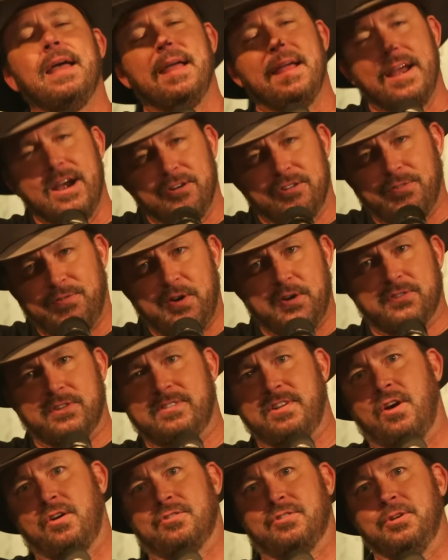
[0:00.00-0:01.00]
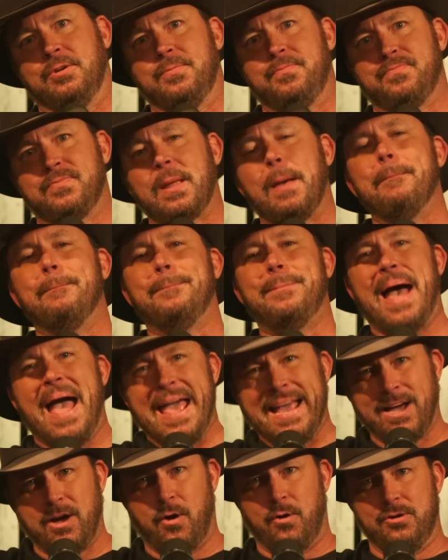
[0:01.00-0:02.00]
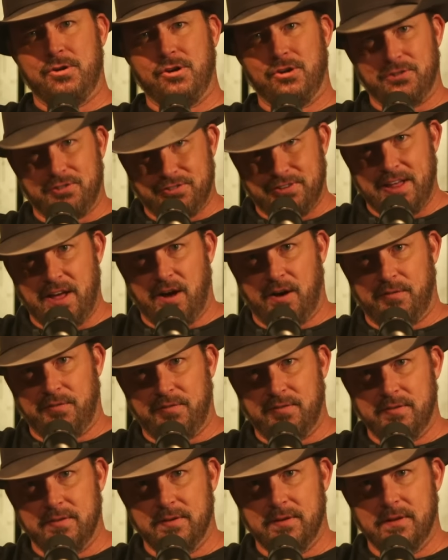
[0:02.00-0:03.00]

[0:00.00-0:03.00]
Here's the folks I talked to. Bank on yourself.